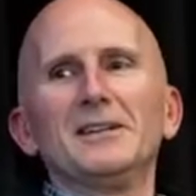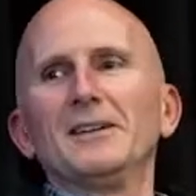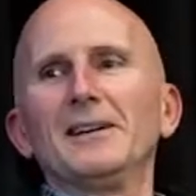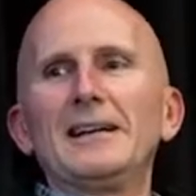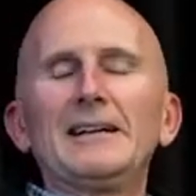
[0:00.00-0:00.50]
Uh,
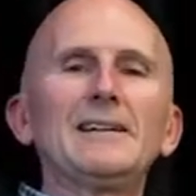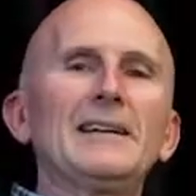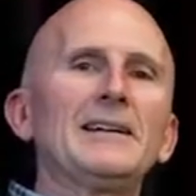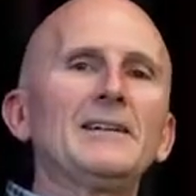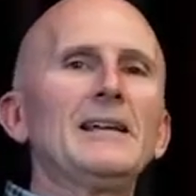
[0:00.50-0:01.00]

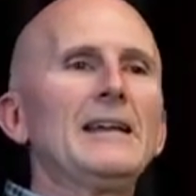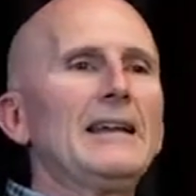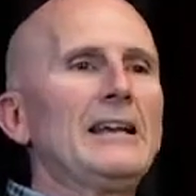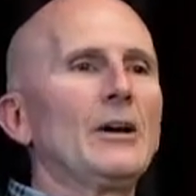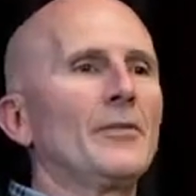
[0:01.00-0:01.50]
uh,
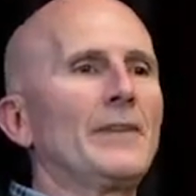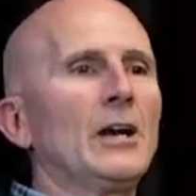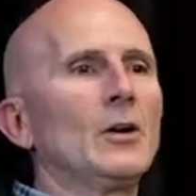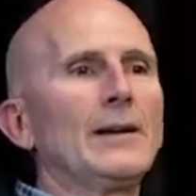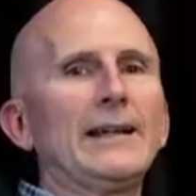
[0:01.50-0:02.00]
you know,
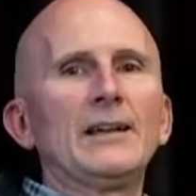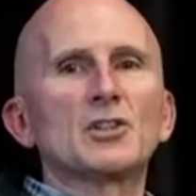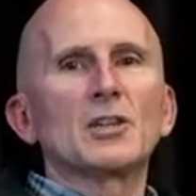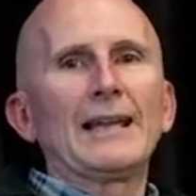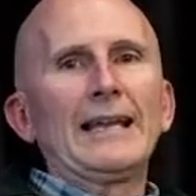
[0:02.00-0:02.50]
there is
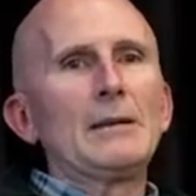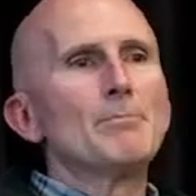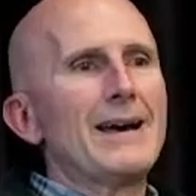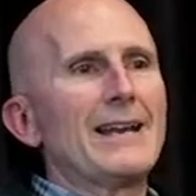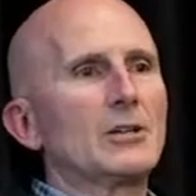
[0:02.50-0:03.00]
a
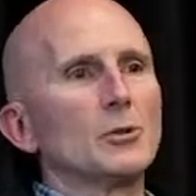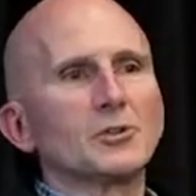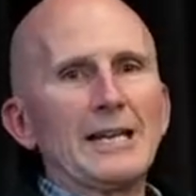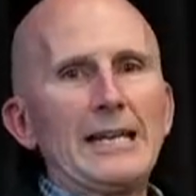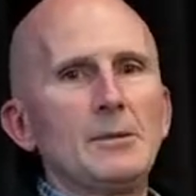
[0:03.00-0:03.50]
medical
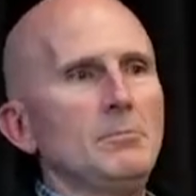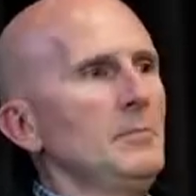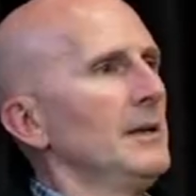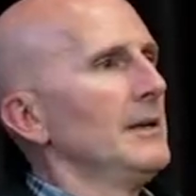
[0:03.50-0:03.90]
team